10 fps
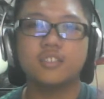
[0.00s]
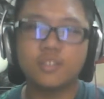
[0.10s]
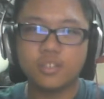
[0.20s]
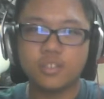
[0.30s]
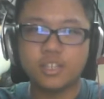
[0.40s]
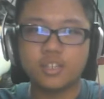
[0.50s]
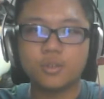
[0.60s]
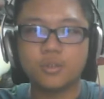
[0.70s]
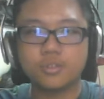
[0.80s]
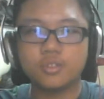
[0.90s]
You know, the
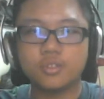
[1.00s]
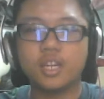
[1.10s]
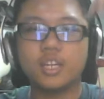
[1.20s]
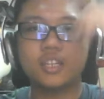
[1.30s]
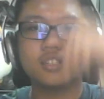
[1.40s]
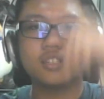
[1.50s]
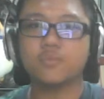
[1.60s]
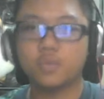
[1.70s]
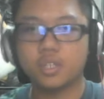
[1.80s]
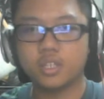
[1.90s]
whole
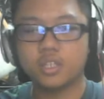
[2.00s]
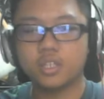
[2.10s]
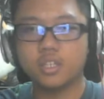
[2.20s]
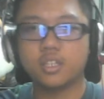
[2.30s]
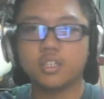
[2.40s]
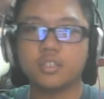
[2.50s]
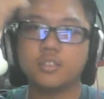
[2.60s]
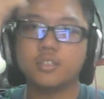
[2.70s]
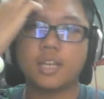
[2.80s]
alien with the